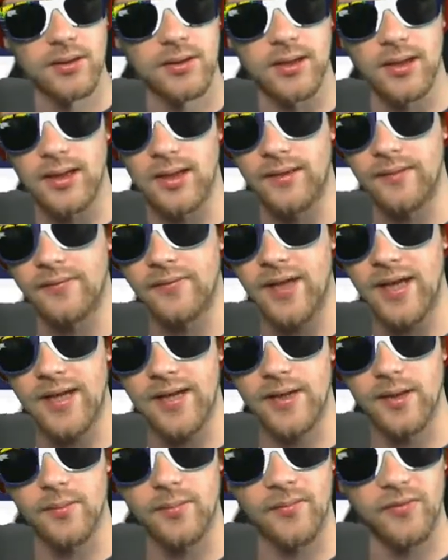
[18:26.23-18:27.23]
I've
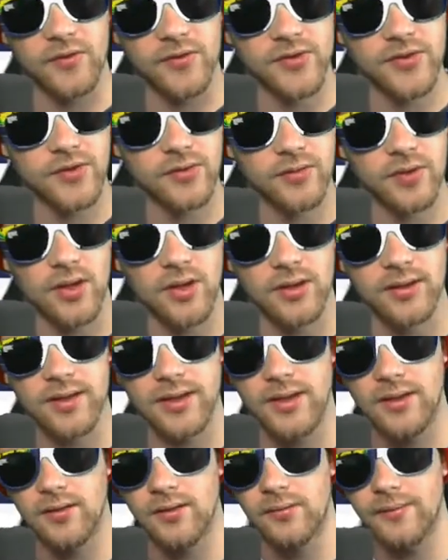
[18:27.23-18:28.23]
had him for so long
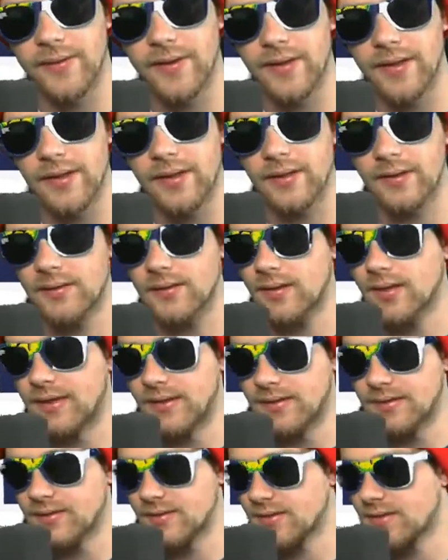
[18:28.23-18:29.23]
now that I
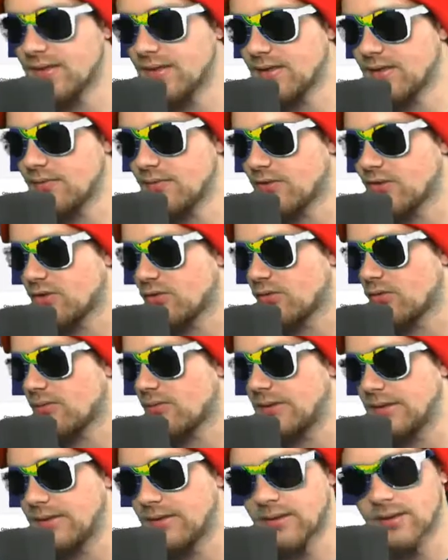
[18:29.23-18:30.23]
just get used to him,
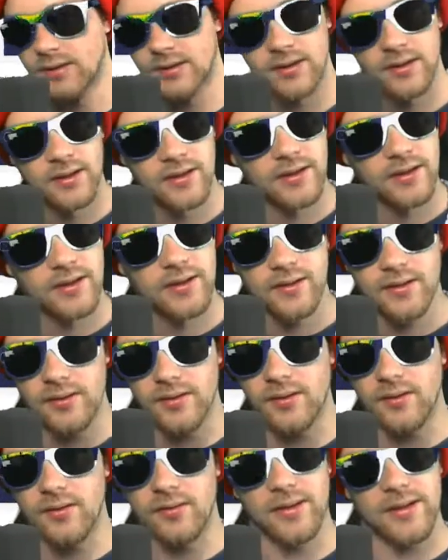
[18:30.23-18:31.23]
and, you
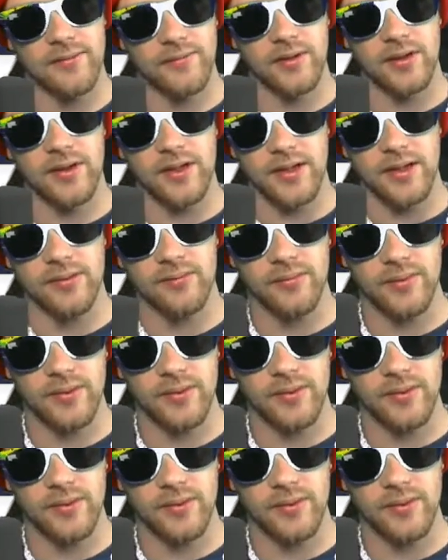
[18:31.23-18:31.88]
know, every night